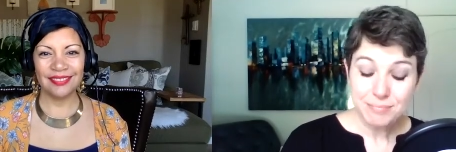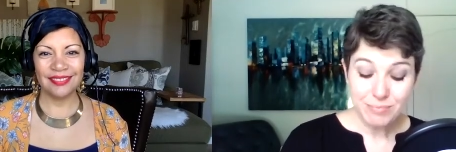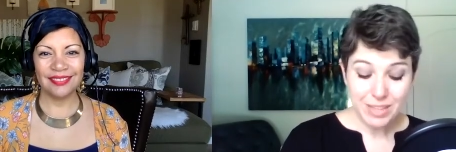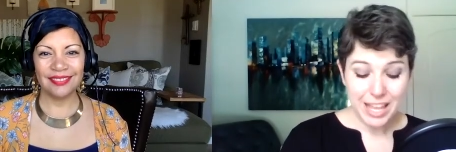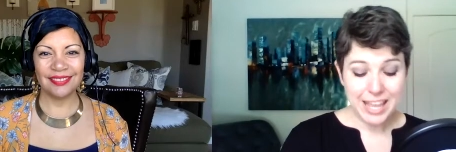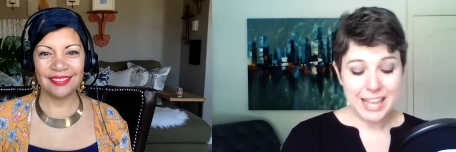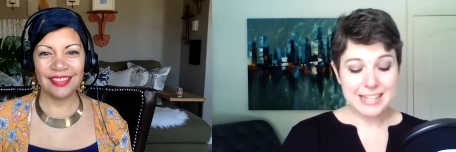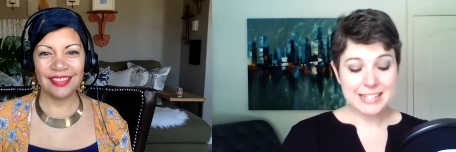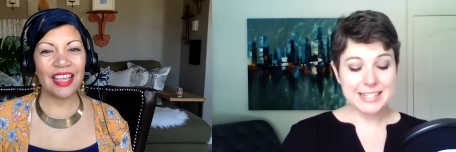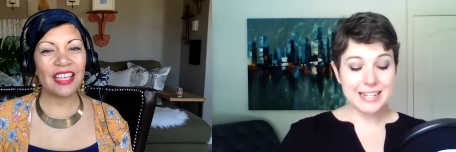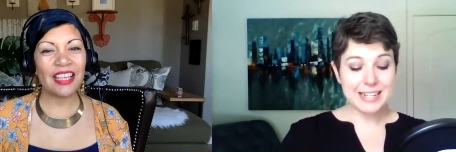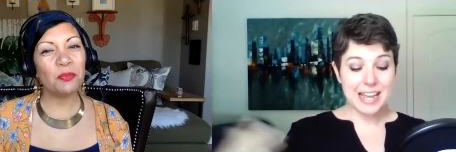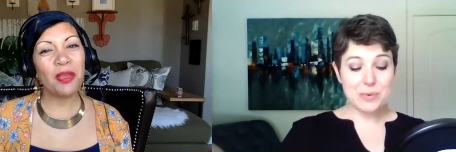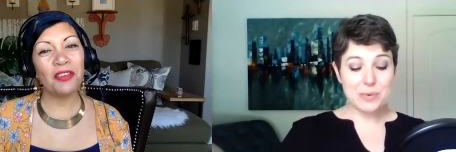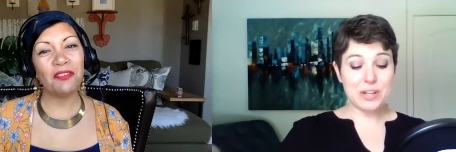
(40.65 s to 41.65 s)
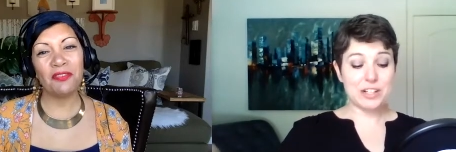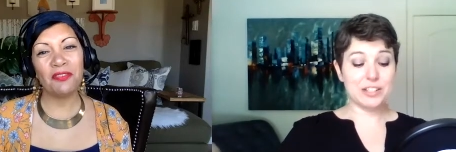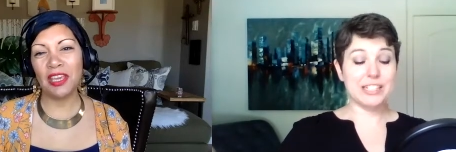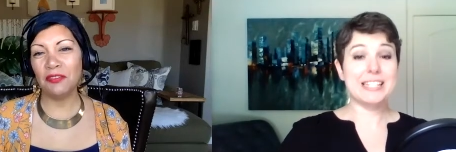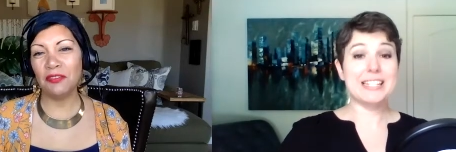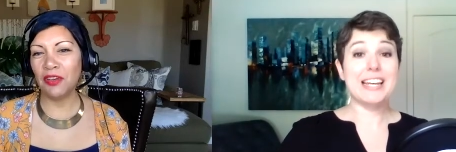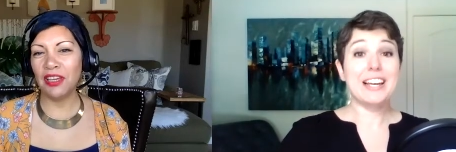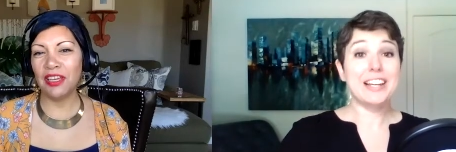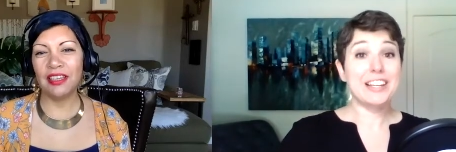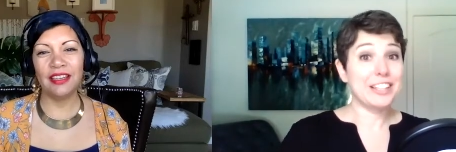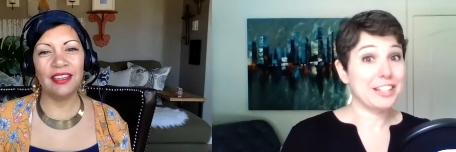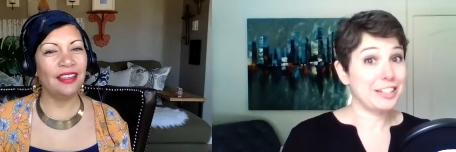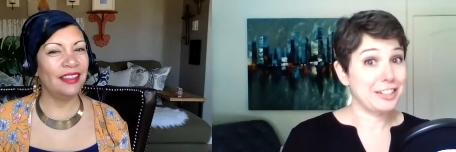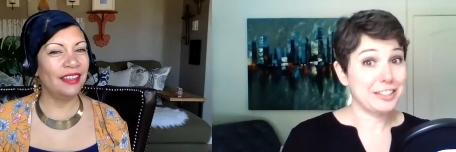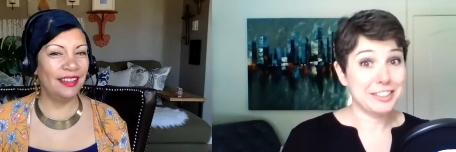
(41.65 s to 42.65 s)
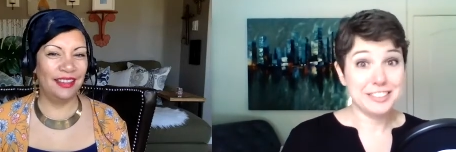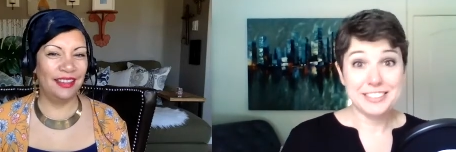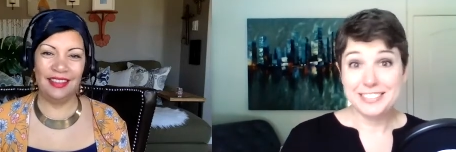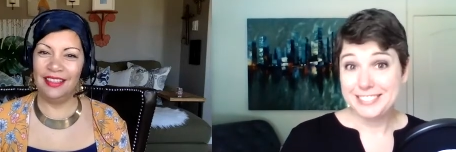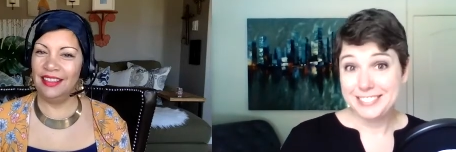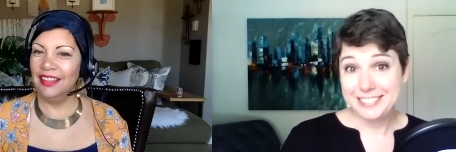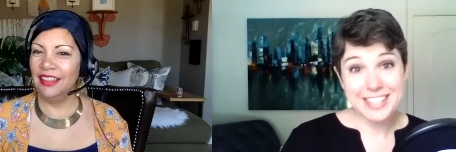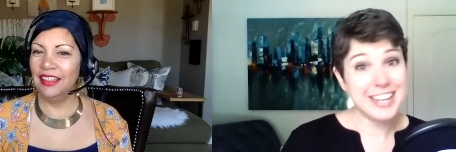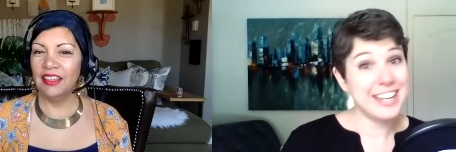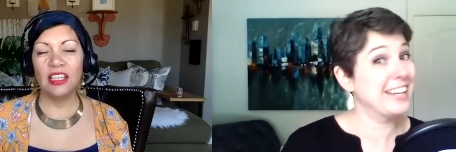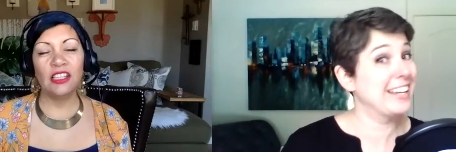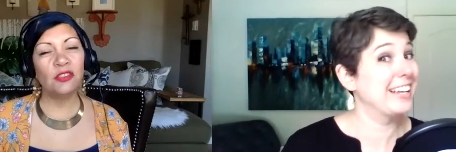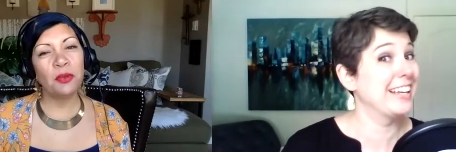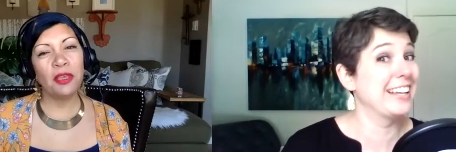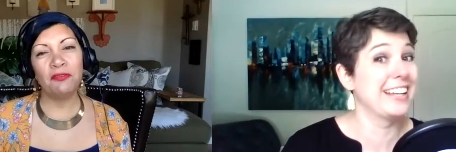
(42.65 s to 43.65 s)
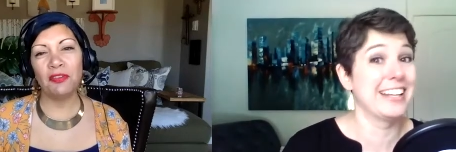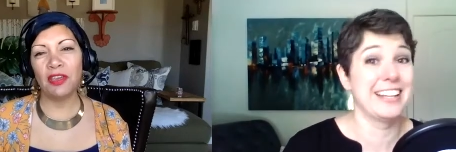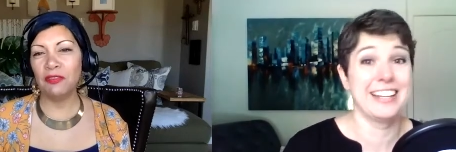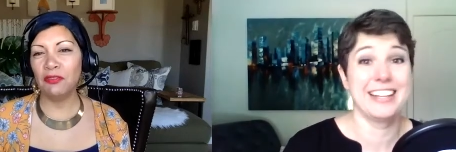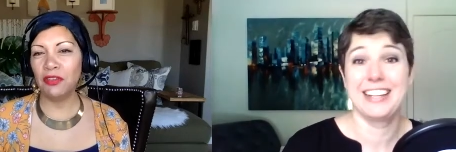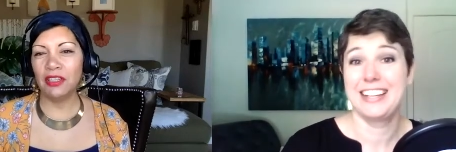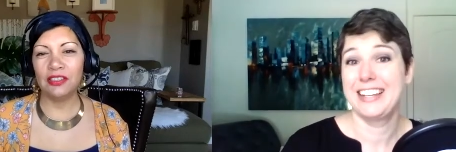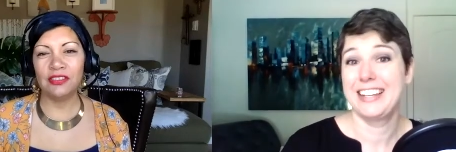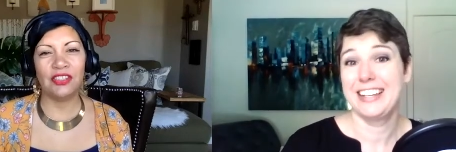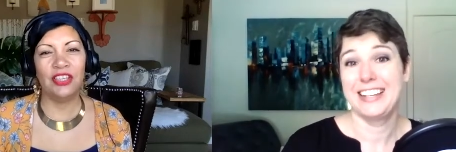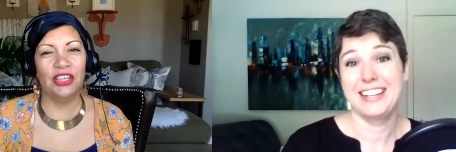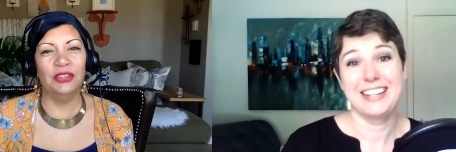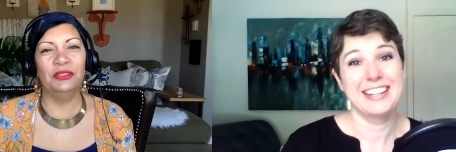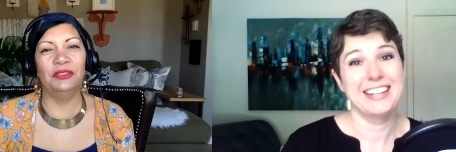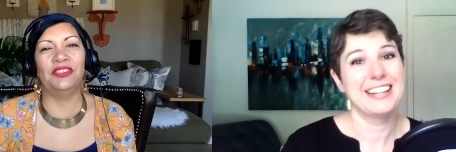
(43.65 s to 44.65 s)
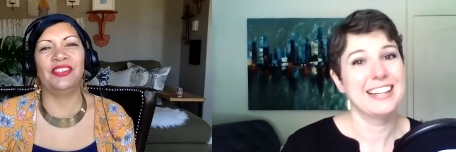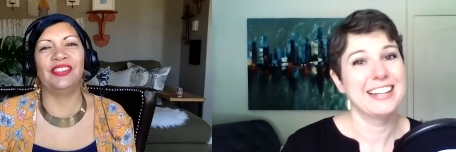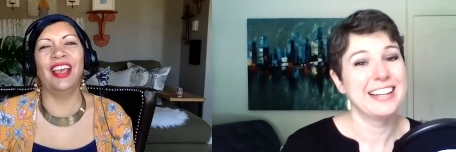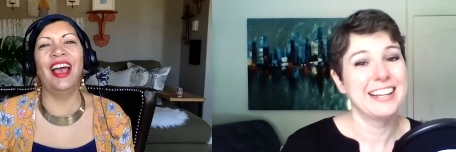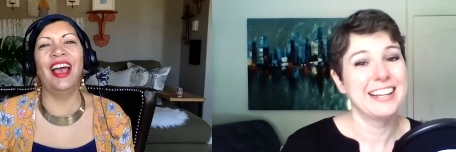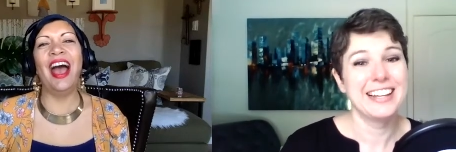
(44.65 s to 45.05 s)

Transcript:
Speaker 1: and today we going to tell you that's my favorite excuse